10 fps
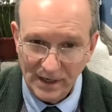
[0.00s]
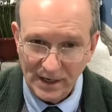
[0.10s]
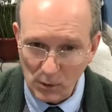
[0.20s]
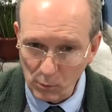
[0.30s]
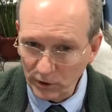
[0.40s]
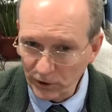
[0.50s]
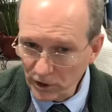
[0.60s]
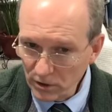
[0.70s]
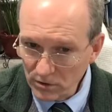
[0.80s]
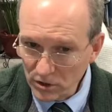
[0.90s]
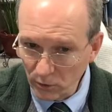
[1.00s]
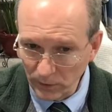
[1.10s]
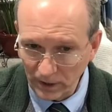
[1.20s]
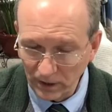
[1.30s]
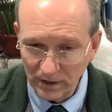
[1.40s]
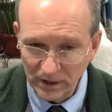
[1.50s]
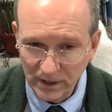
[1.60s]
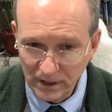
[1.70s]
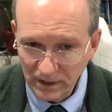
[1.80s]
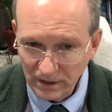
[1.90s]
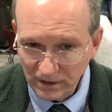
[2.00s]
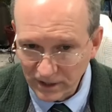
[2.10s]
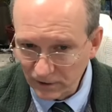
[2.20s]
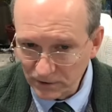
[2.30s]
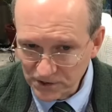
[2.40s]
Now, what are you doing, dear